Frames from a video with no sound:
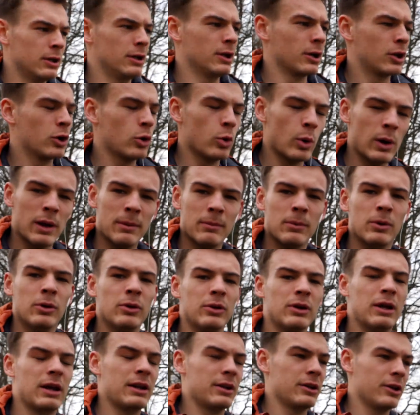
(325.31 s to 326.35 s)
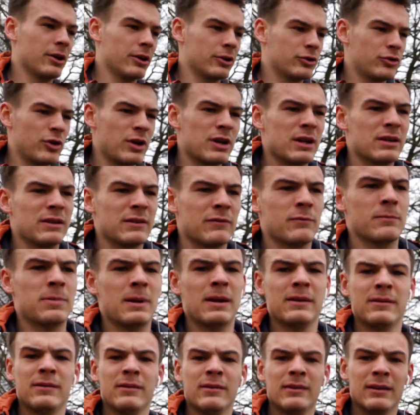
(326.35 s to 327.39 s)
equipment and training at different
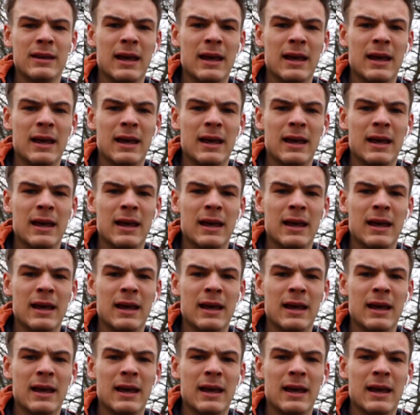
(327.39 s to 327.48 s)
places and